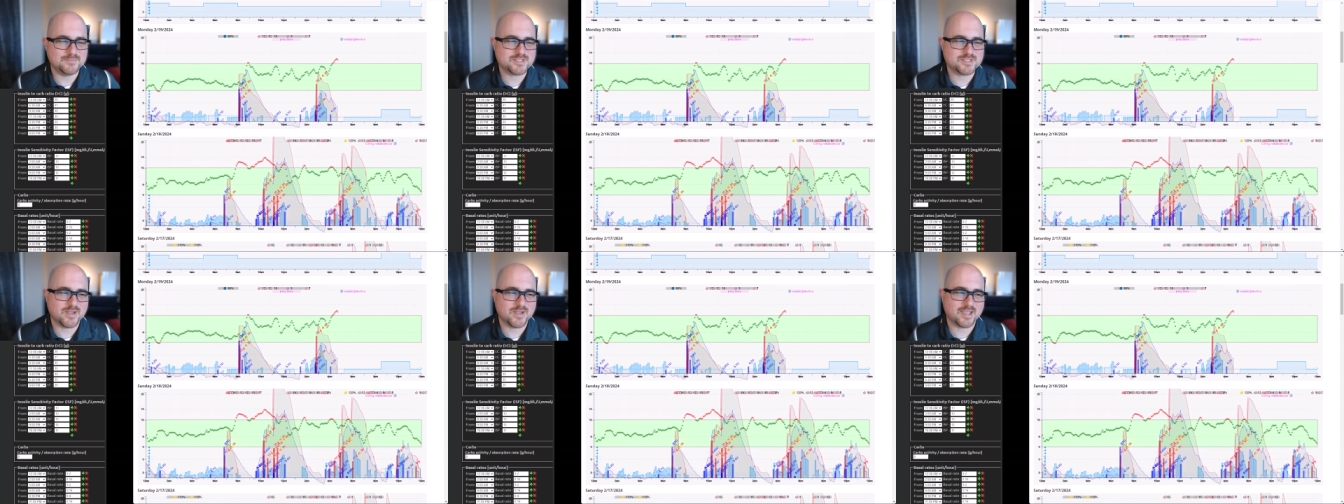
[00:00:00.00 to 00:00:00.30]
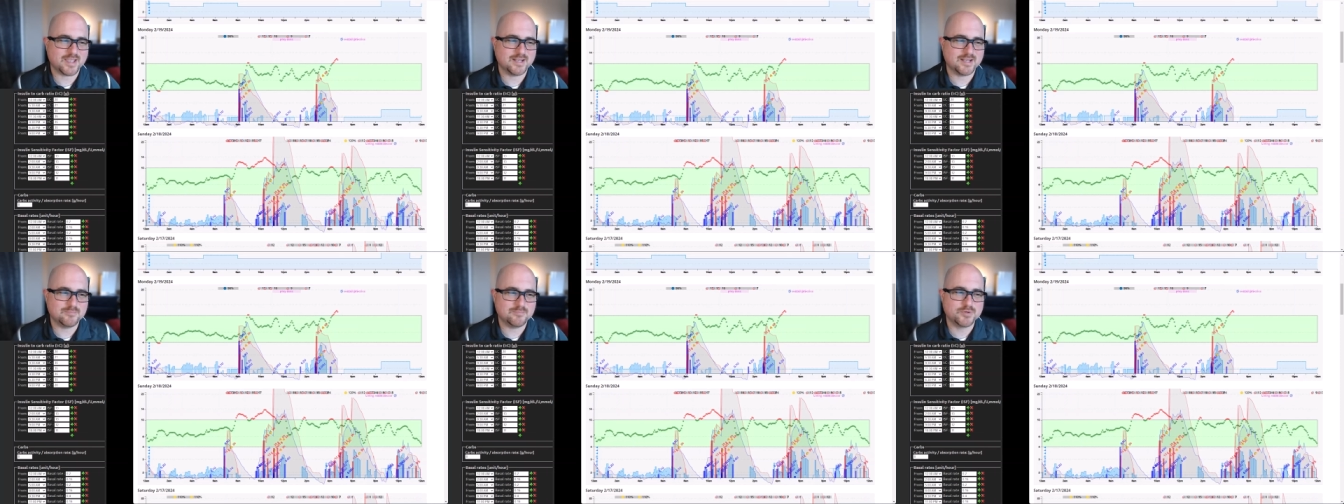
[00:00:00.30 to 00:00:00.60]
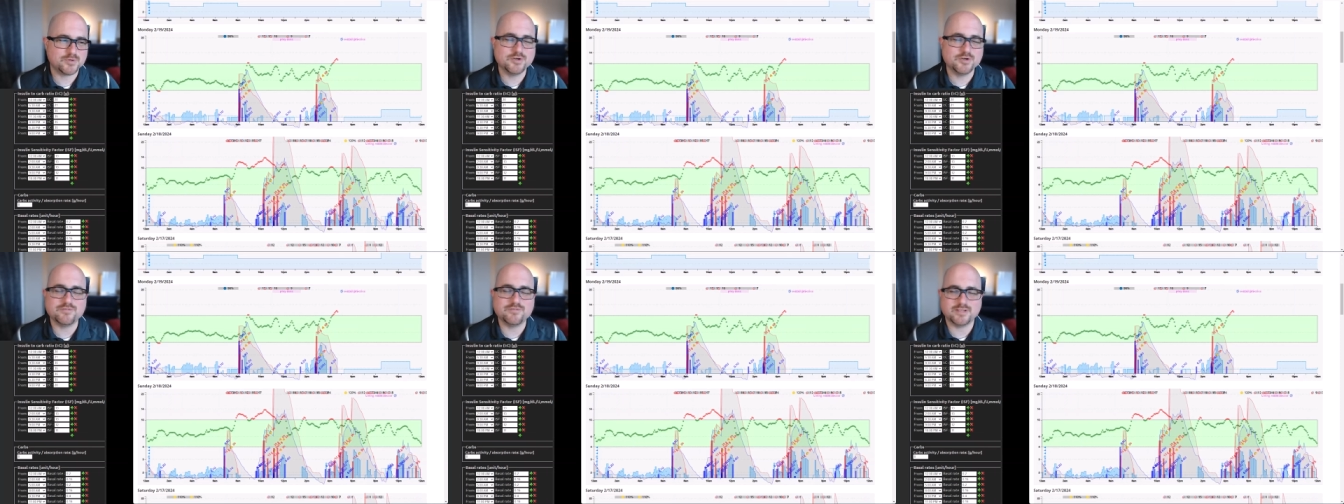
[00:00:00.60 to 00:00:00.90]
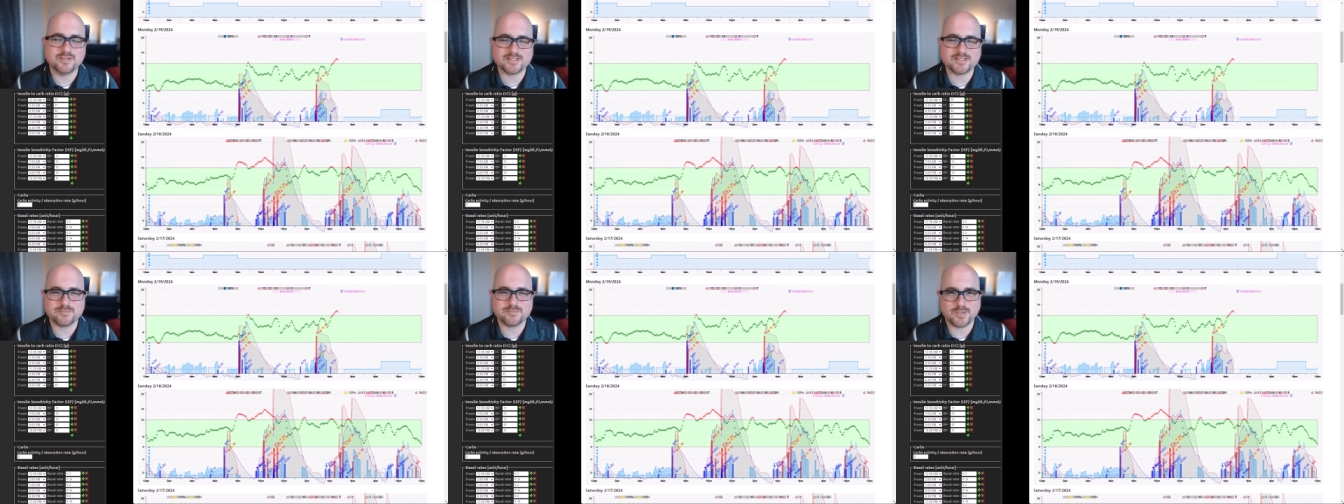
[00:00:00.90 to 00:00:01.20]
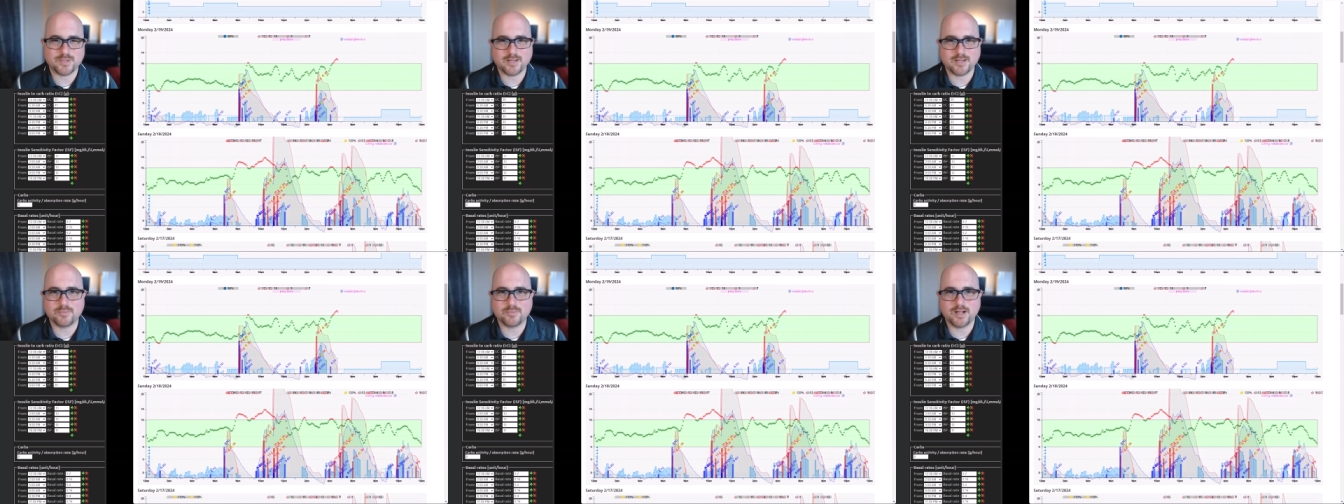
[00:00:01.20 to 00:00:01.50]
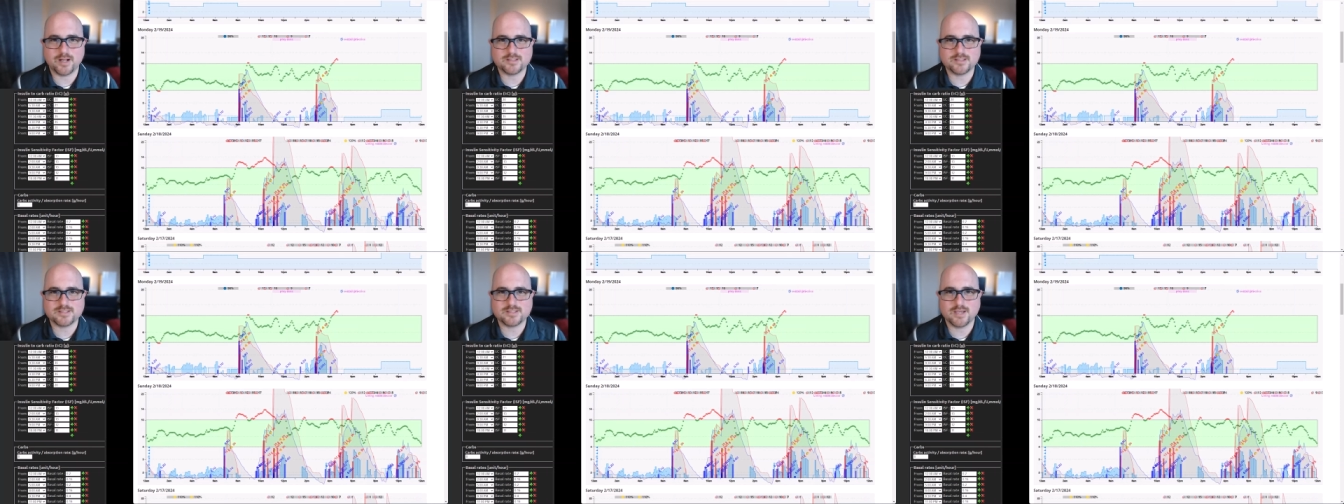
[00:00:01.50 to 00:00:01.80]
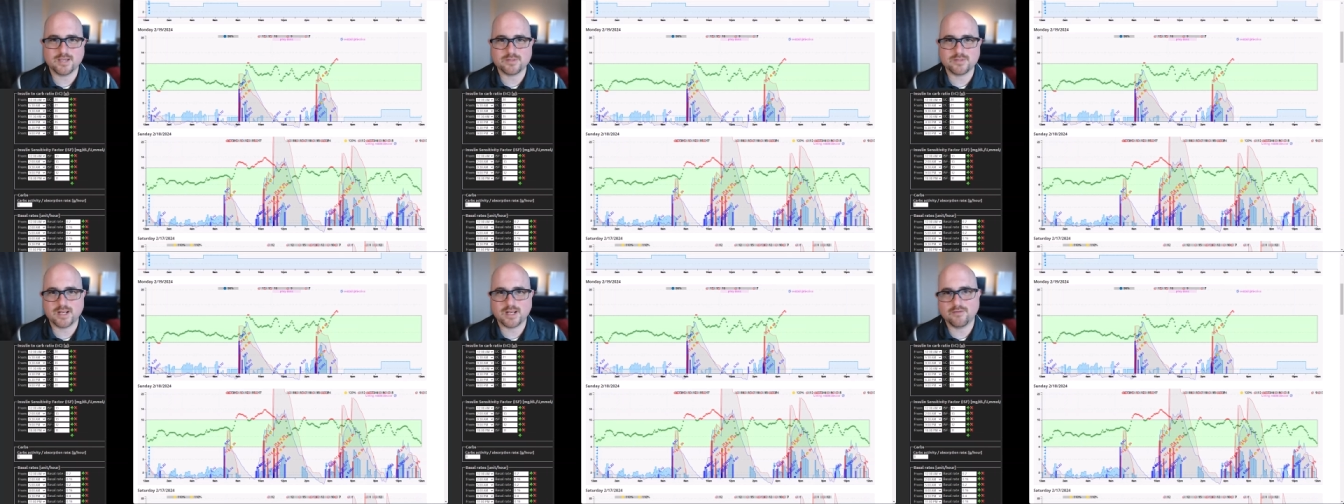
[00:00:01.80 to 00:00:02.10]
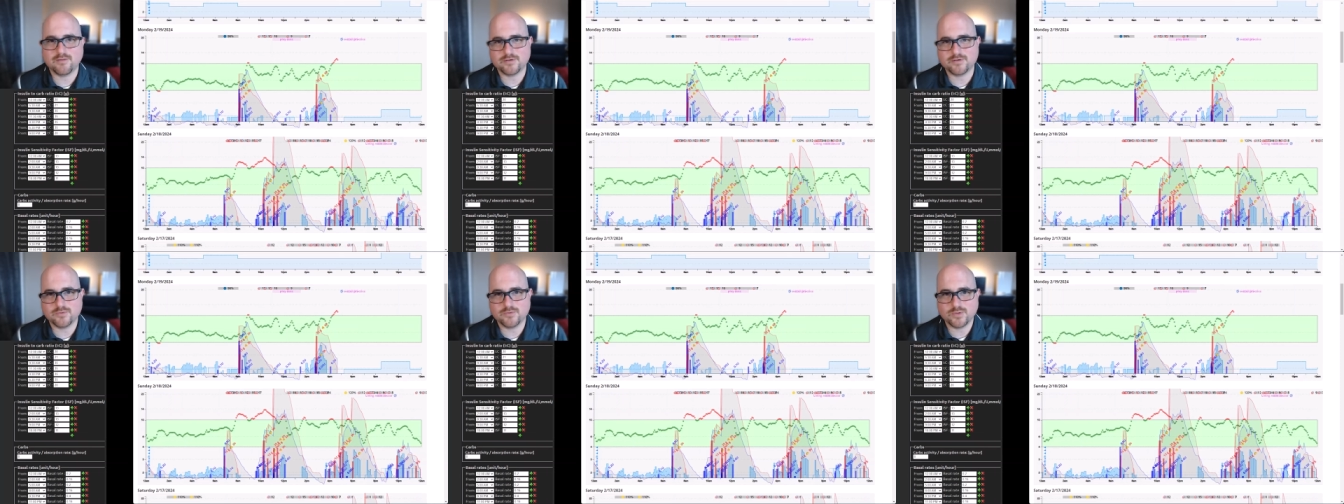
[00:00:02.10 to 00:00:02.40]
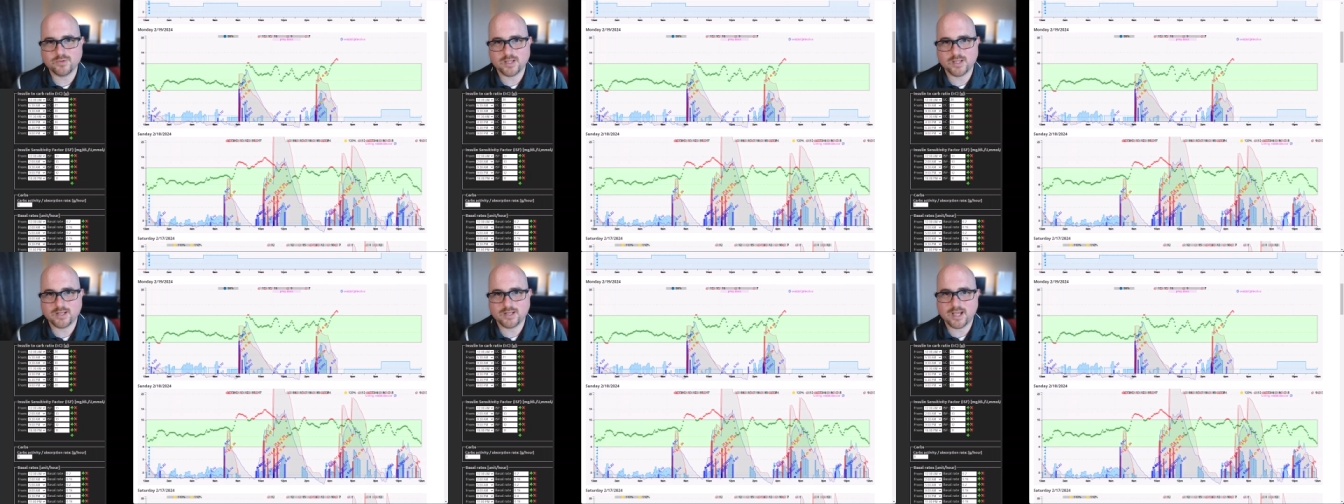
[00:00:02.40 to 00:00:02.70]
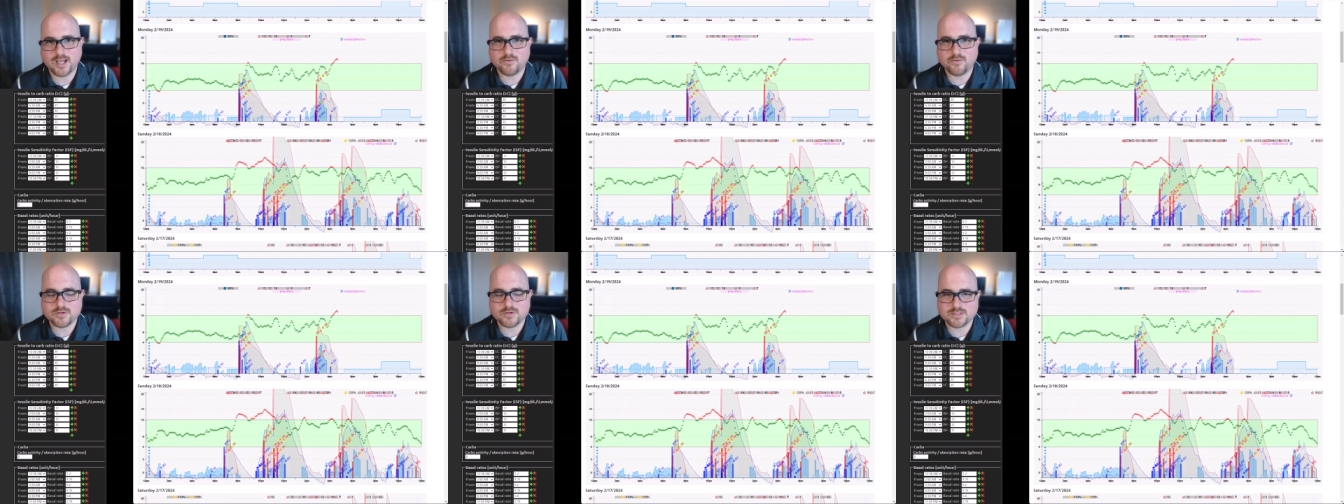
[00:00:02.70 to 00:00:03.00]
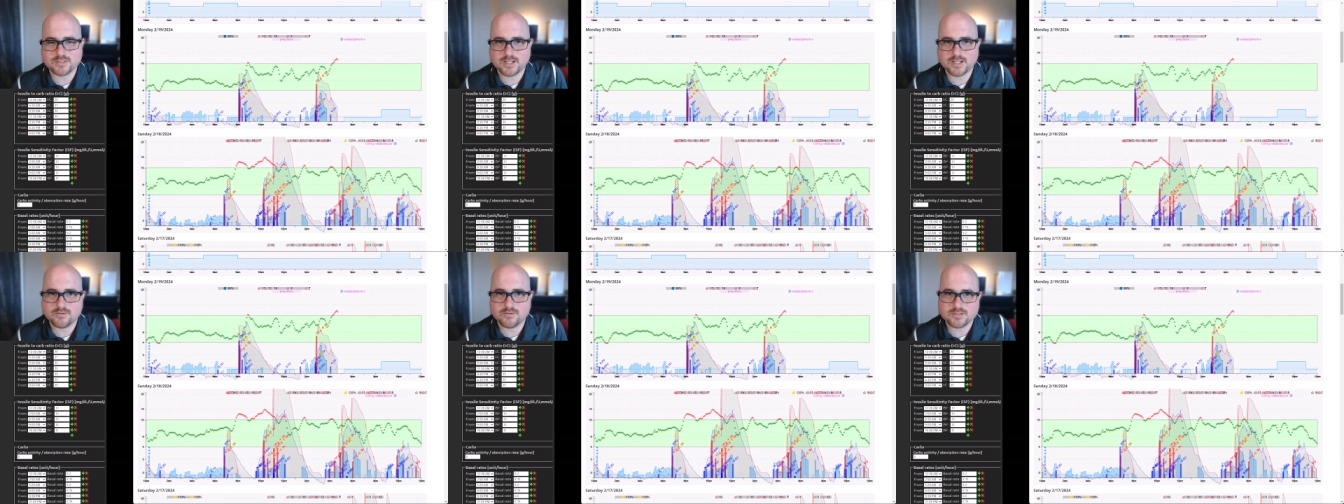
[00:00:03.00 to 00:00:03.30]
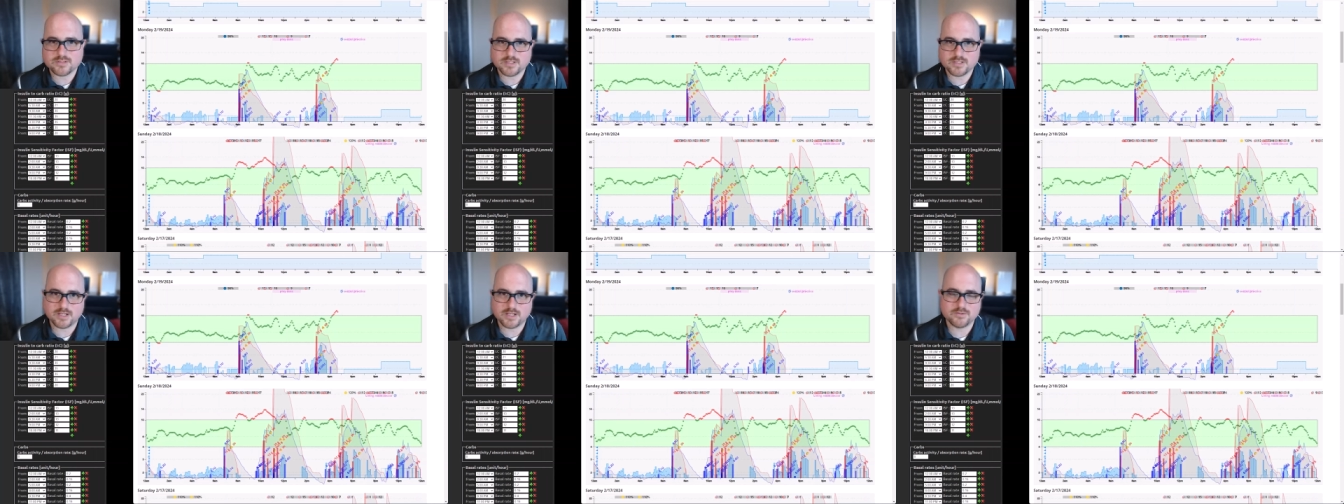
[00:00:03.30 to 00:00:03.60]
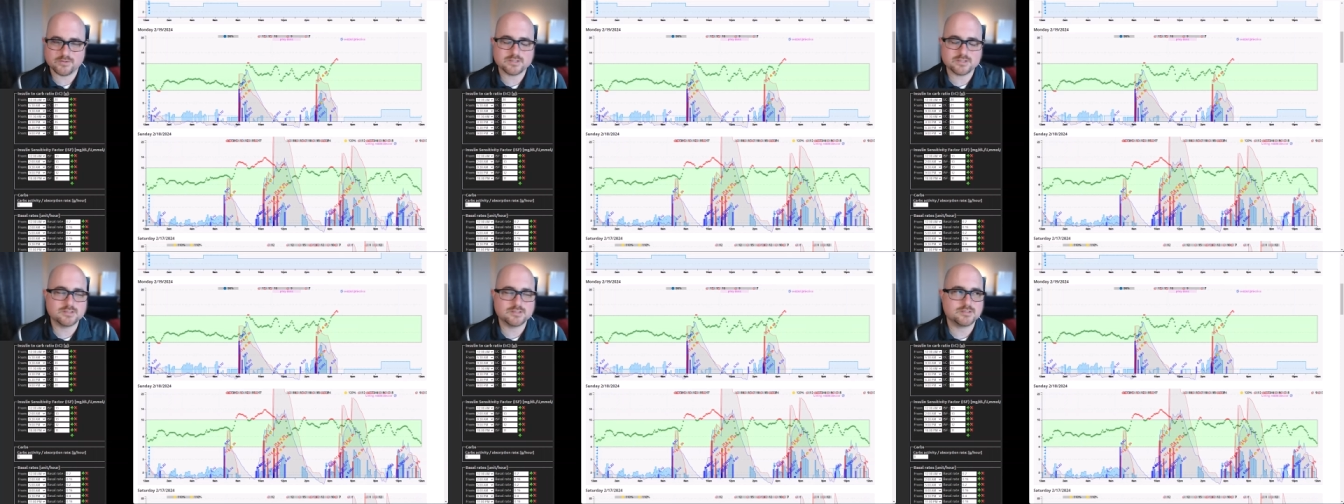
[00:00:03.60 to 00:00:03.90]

so I can prove that it's a bad pod site without having to wait hours and hours and hours.